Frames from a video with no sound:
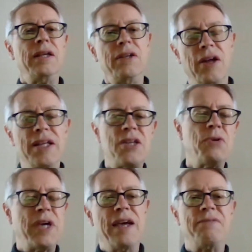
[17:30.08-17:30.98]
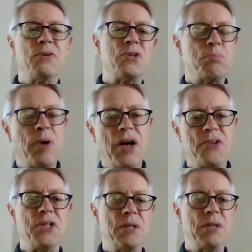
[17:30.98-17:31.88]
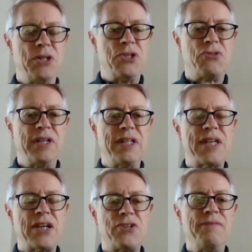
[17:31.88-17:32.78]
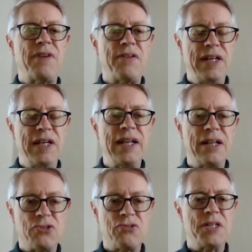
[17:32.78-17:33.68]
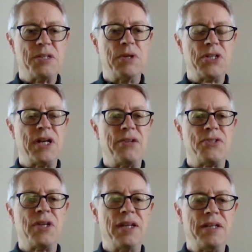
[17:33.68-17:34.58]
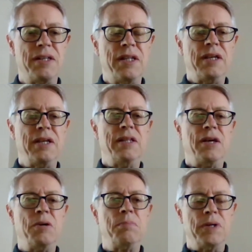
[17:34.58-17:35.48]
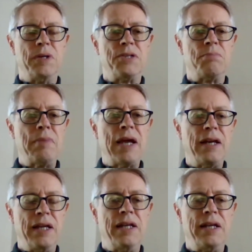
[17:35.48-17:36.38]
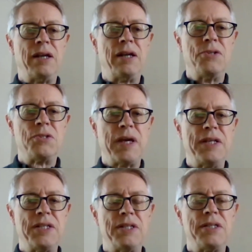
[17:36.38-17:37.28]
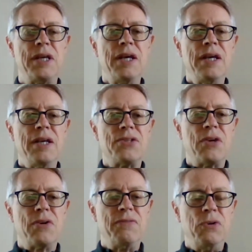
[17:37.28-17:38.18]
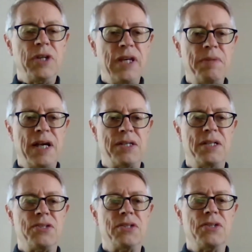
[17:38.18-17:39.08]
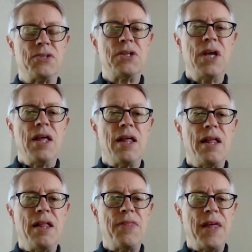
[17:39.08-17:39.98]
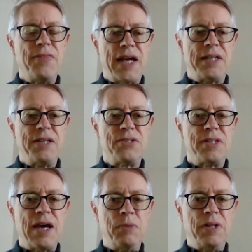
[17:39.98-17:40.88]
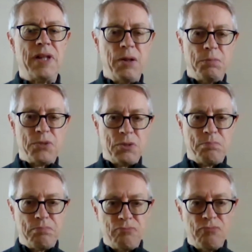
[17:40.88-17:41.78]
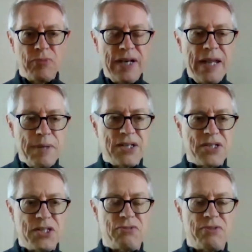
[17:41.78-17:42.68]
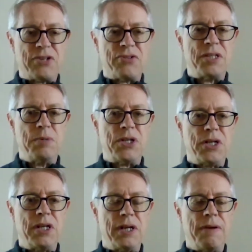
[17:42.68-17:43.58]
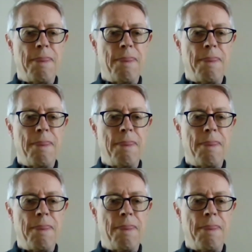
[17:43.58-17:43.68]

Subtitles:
it's okay if you're just passing them in the street. There's actually very little transmission outside in the open. It's mainly in enclosed spaces. So if you keep that distance, then that will help to limit the direct transmission.